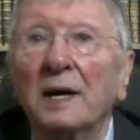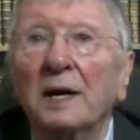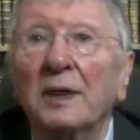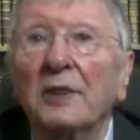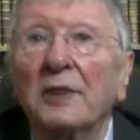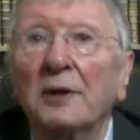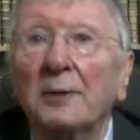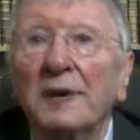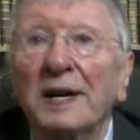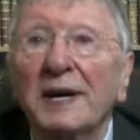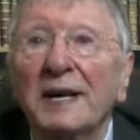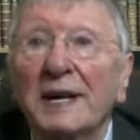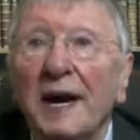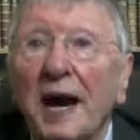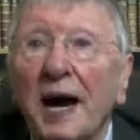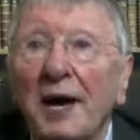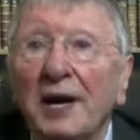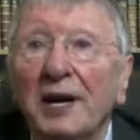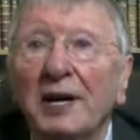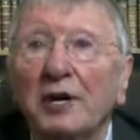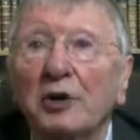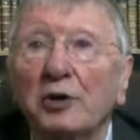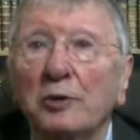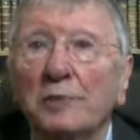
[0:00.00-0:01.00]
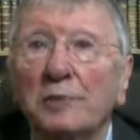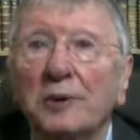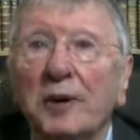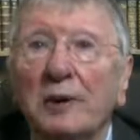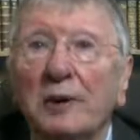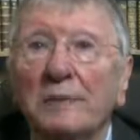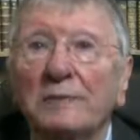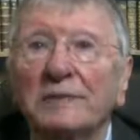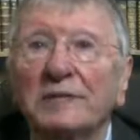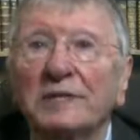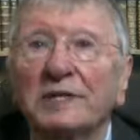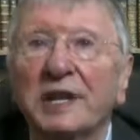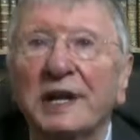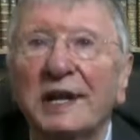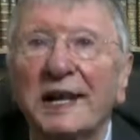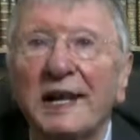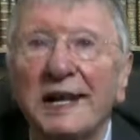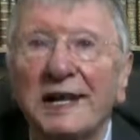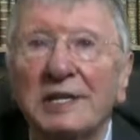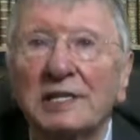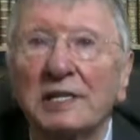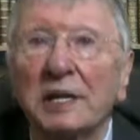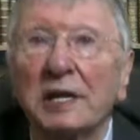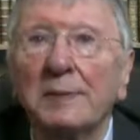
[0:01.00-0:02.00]
The mechanical pump can
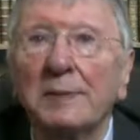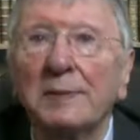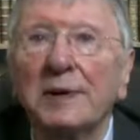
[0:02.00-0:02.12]
easily